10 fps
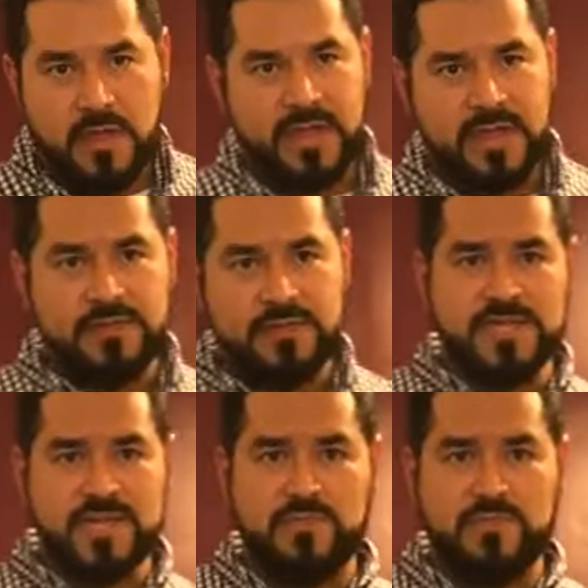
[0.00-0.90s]
think a splash
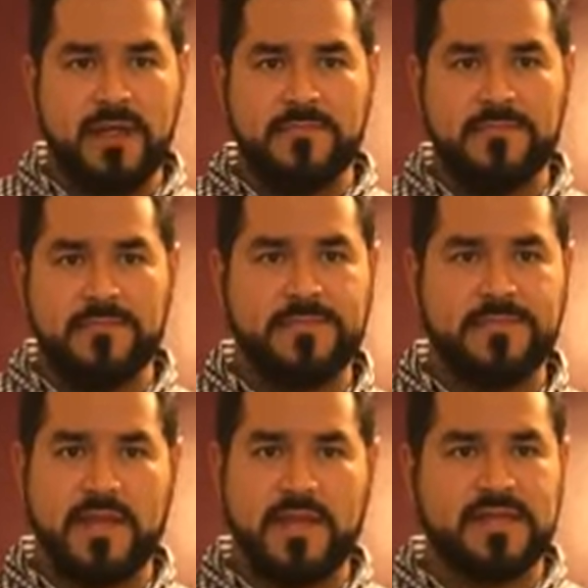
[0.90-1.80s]
of Sprite.
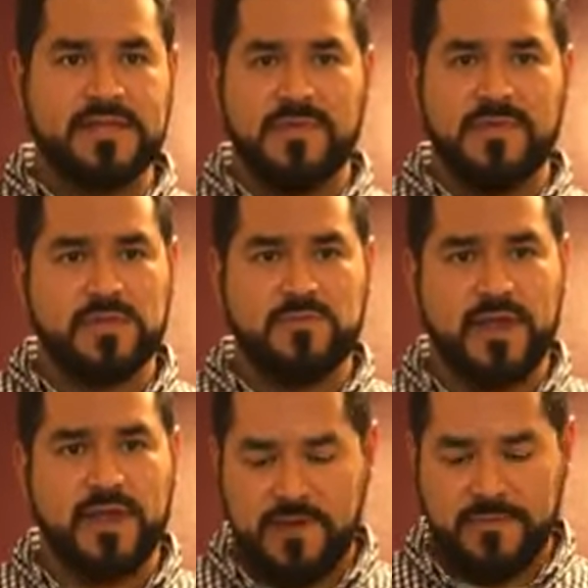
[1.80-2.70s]
I think a splash of
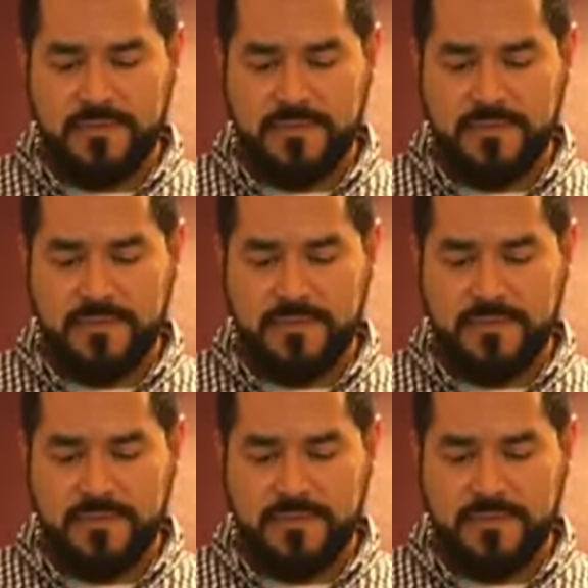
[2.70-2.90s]
Sprite will help.